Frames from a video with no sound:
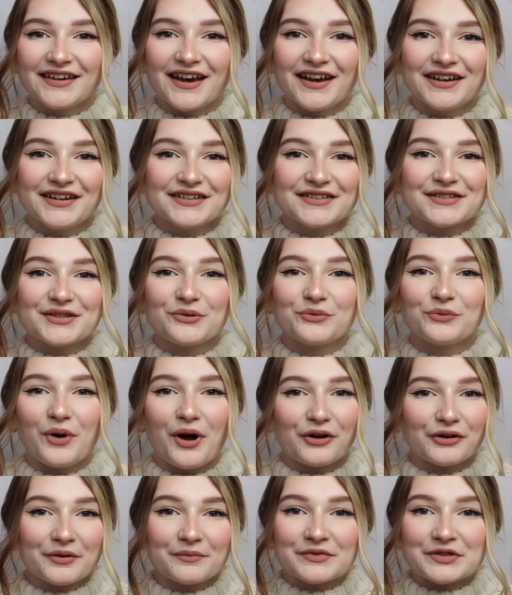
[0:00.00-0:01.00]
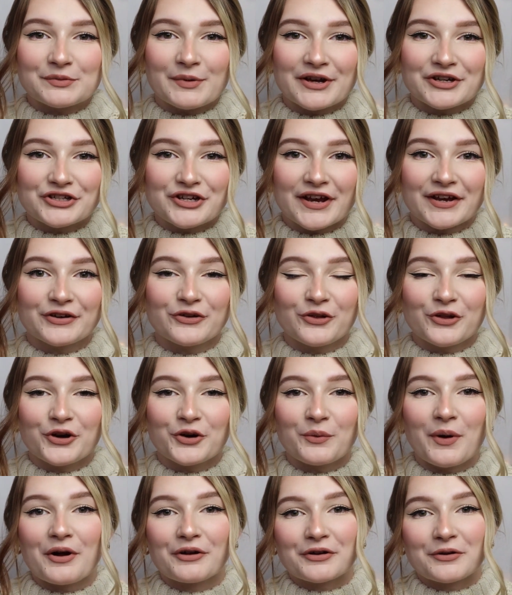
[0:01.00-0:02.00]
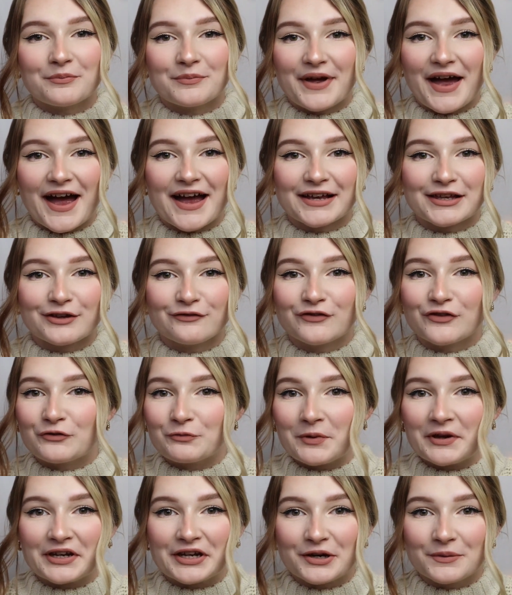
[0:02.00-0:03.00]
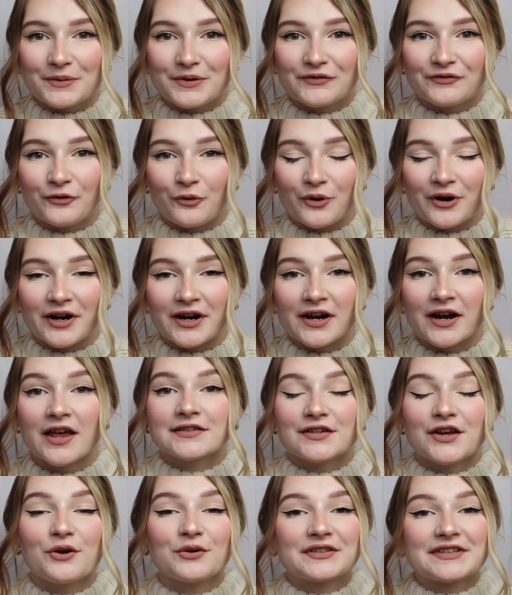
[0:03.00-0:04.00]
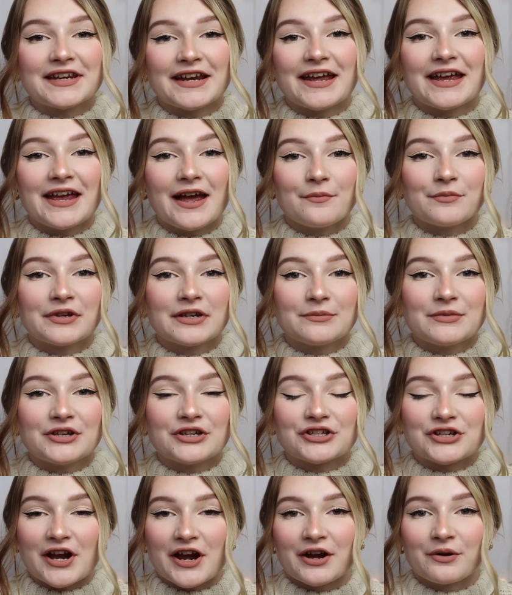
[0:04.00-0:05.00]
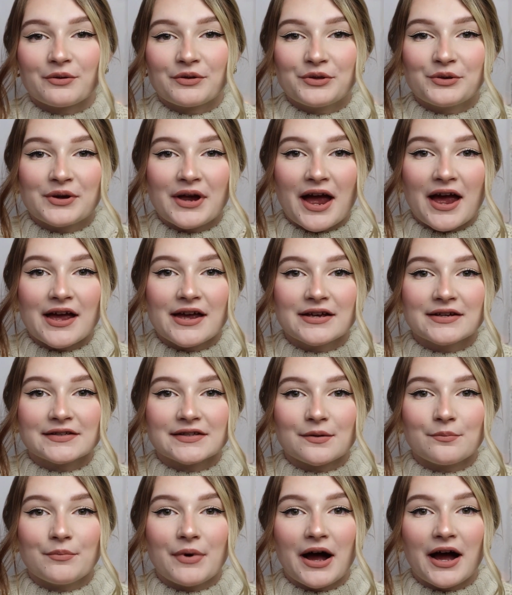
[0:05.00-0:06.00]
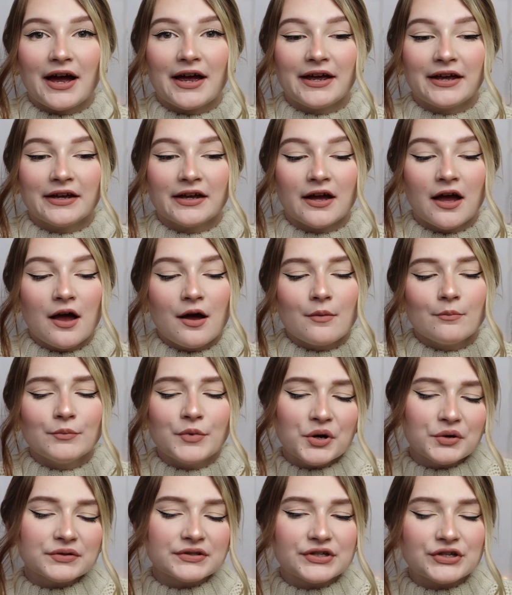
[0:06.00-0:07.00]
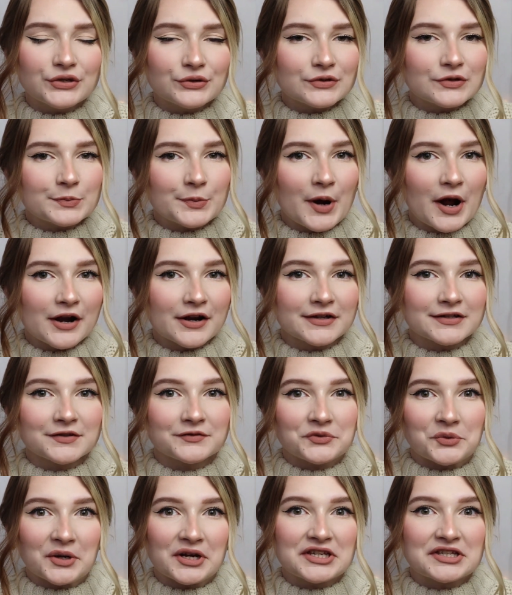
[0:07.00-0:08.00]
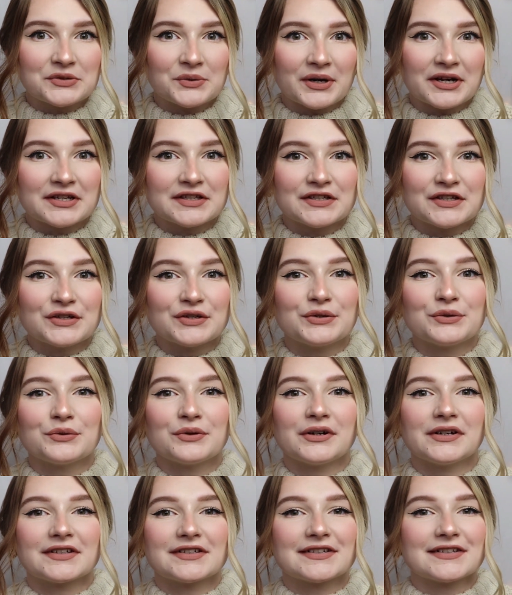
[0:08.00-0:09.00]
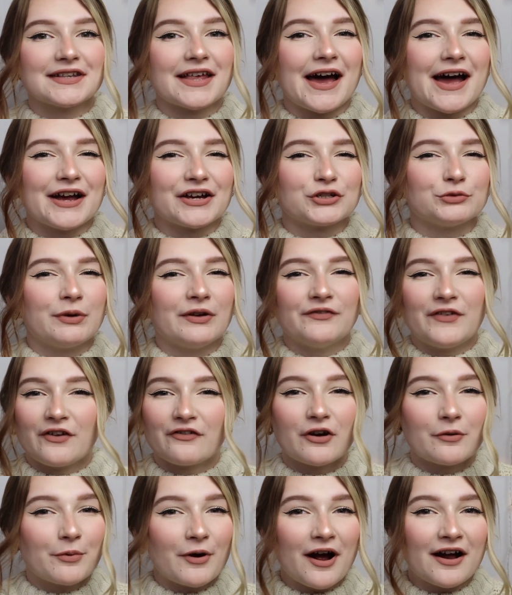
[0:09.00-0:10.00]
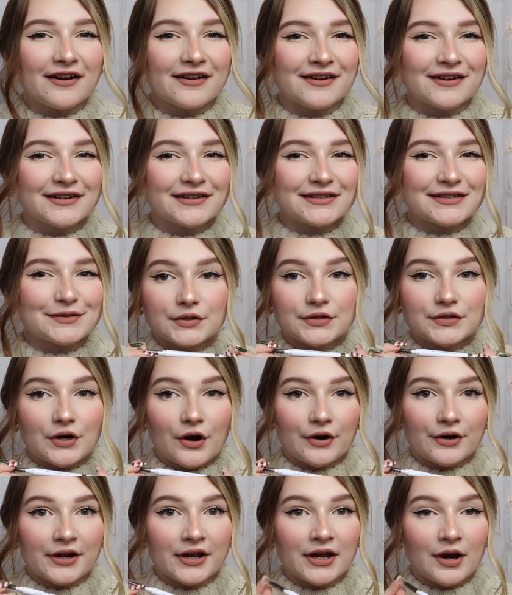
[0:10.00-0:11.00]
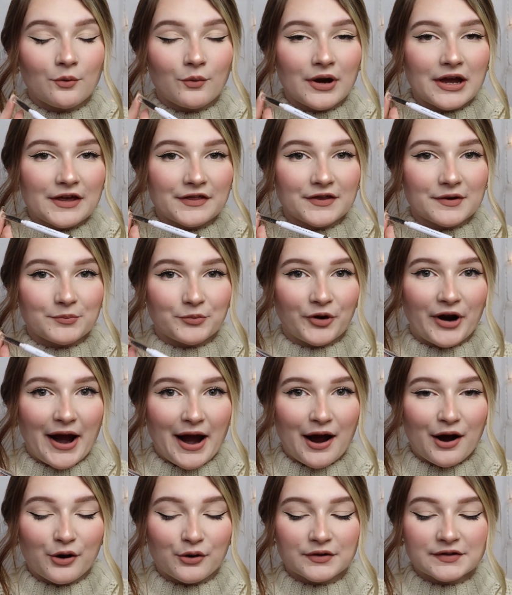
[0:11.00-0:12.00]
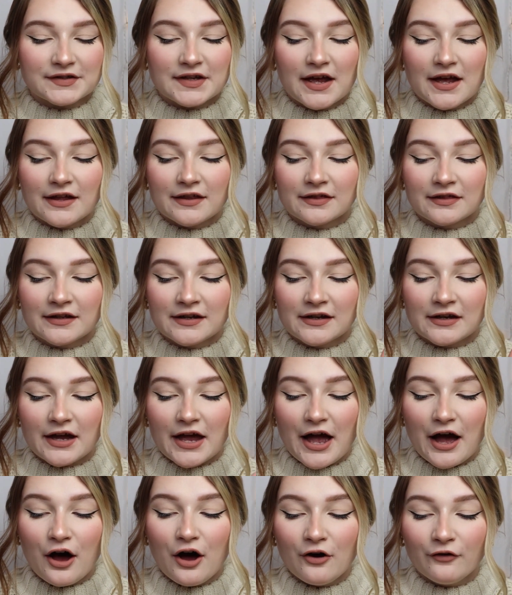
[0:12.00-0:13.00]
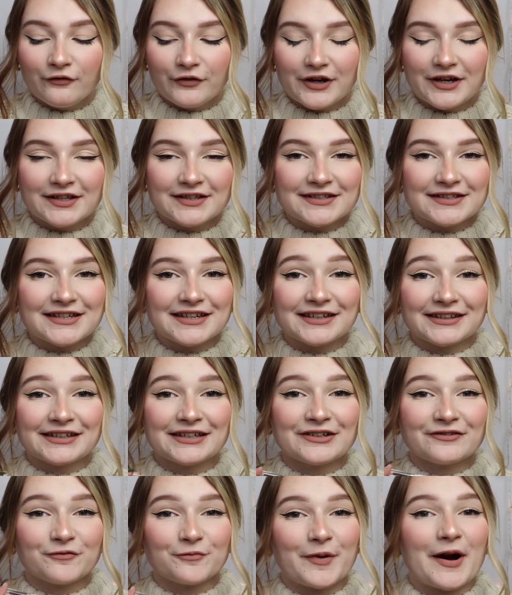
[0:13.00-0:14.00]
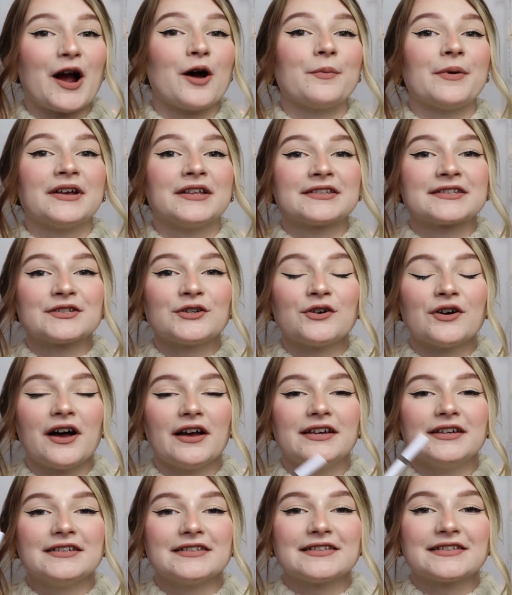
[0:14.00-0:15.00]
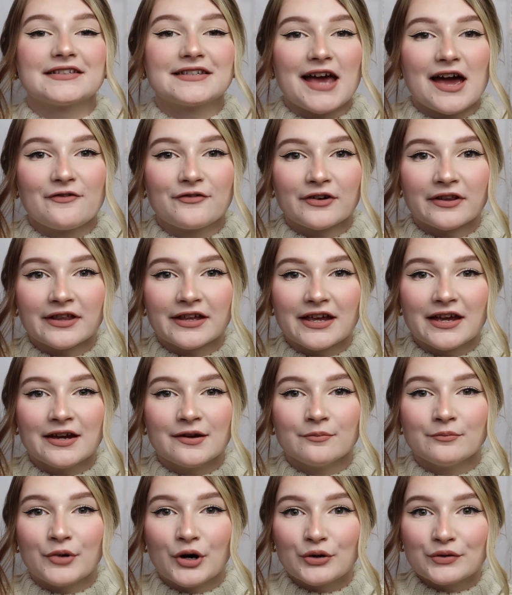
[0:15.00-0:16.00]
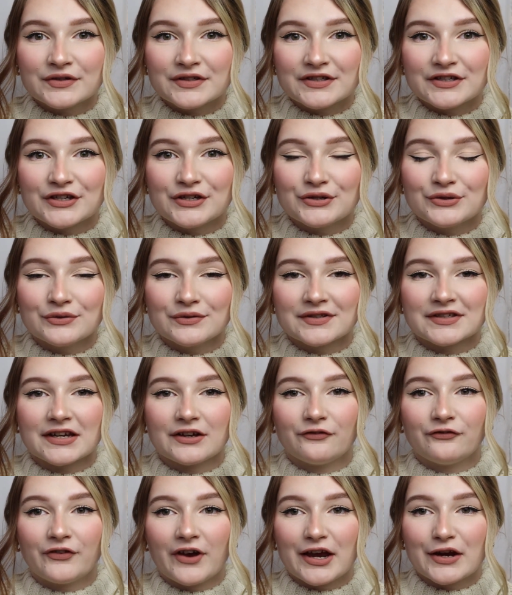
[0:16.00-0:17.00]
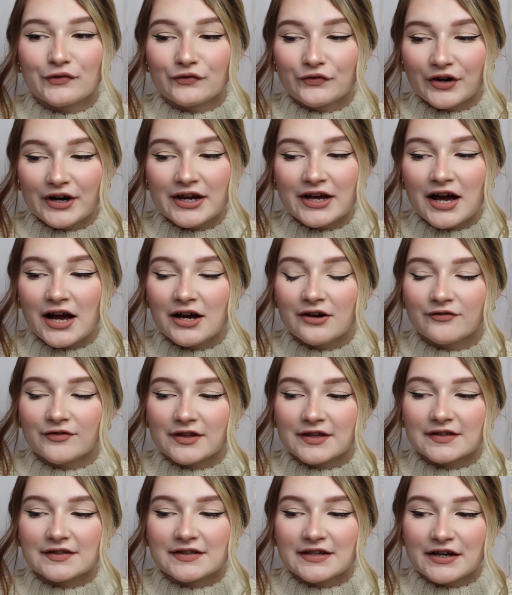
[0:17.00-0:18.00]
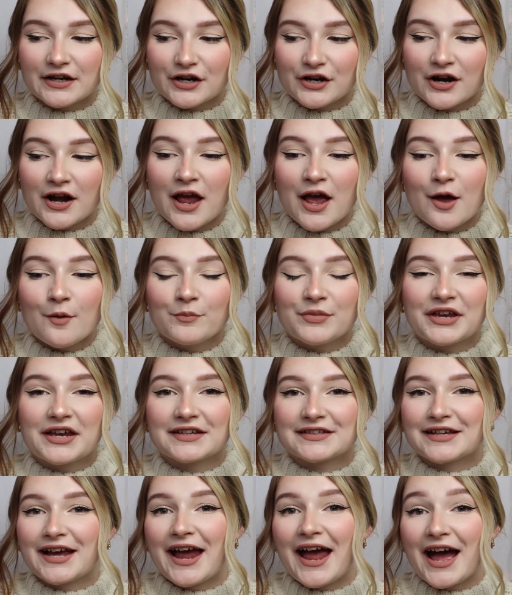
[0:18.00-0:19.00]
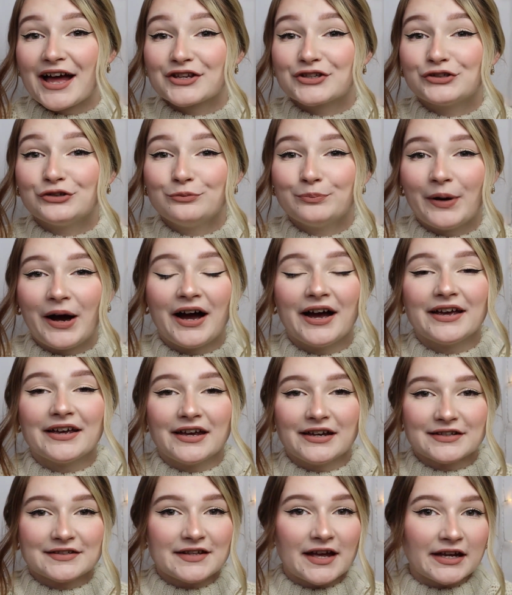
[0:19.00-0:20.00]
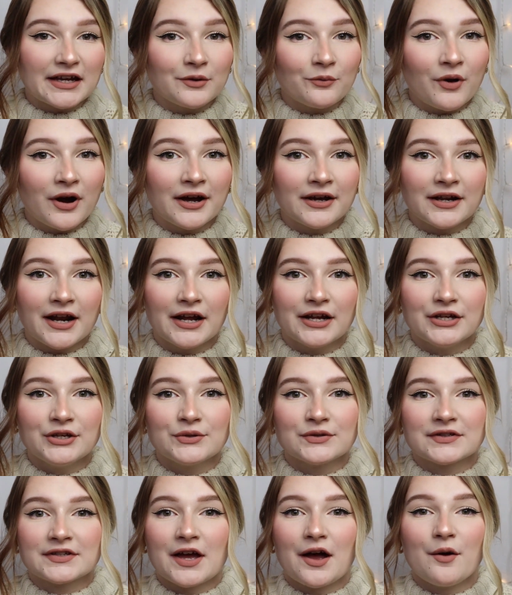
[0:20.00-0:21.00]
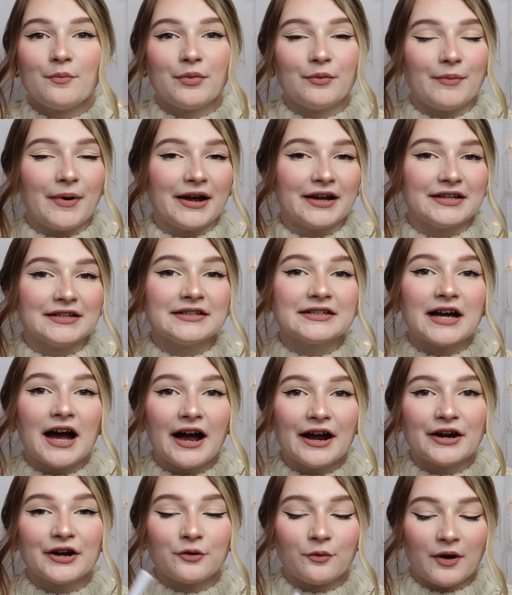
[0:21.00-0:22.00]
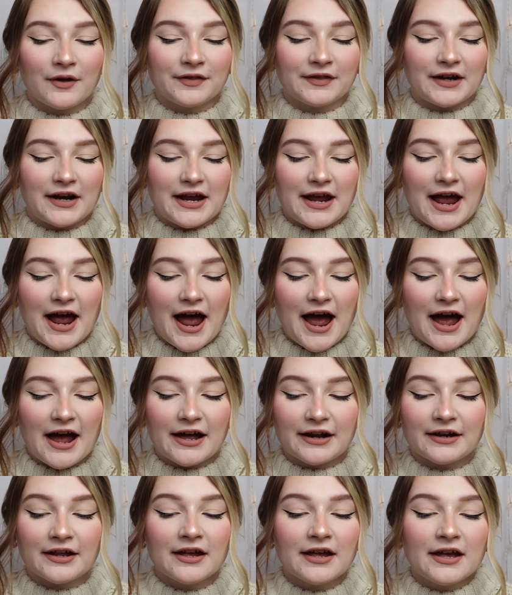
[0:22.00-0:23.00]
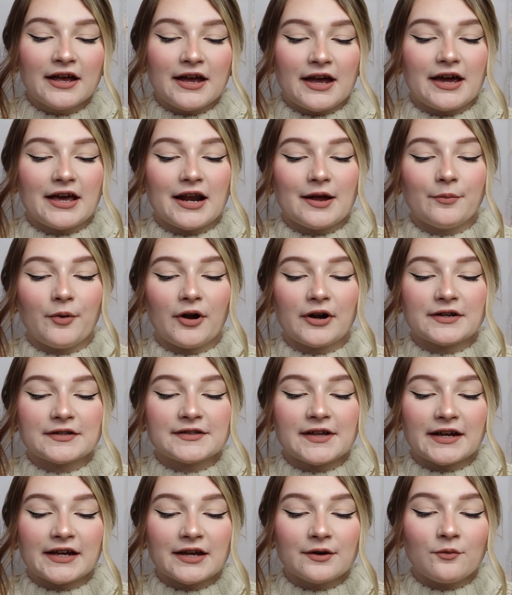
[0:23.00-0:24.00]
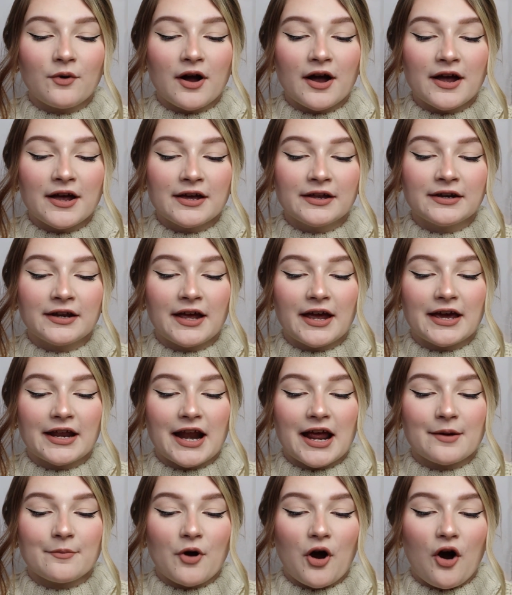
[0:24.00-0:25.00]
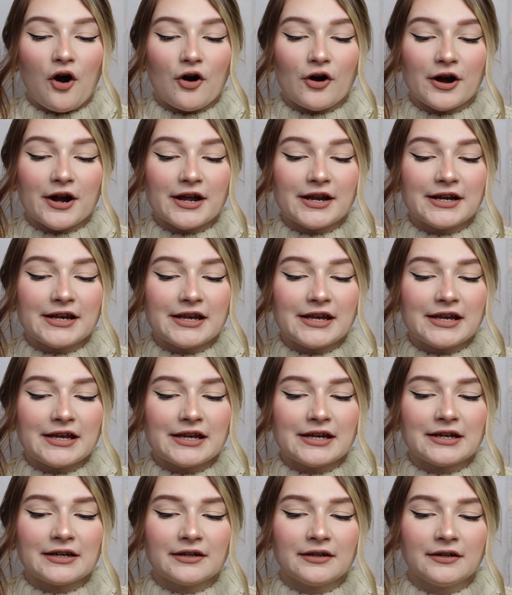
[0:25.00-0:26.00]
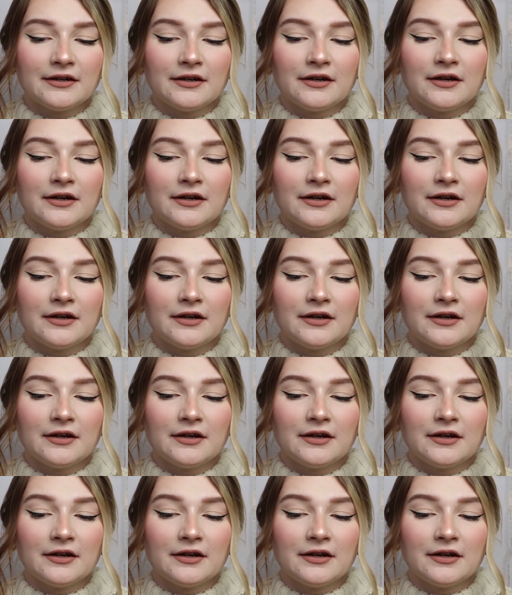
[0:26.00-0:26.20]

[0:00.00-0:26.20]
guys, welcome to my channel, or welcome back if you've been here before. So today I'm going to be sharing with you guys my most used products of 2022 slash my favorite products, starting with brows. The e.l.f. Instant Lift Brow Pencil is definitely a most used favorite of this year because I had to buy a second one. I used up my entire one that I had and I bought a second one, and I'm already,